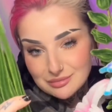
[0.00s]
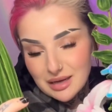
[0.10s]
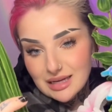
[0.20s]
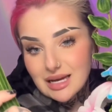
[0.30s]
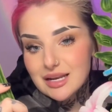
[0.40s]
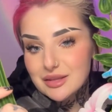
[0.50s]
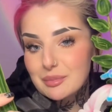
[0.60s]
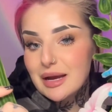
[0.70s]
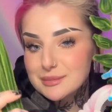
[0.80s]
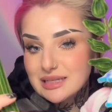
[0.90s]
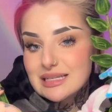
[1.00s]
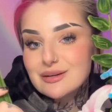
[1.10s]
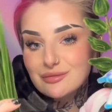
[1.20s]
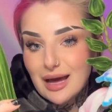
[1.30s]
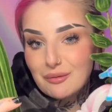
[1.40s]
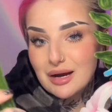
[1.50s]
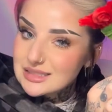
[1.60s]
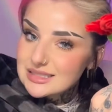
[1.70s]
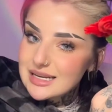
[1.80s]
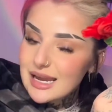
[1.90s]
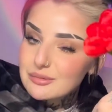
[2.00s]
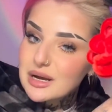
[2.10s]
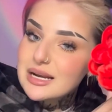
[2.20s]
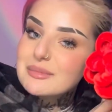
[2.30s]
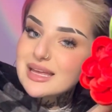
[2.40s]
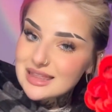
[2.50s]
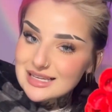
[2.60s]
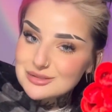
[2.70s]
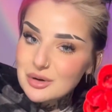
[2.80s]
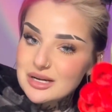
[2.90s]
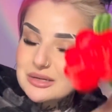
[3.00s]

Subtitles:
make another pipe cleaner flower, and today we're going to make this one